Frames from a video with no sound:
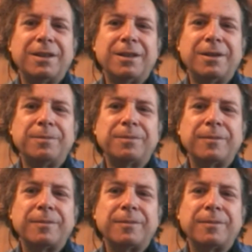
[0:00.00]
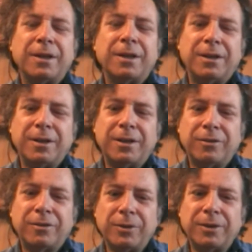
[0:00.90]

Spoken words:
And so in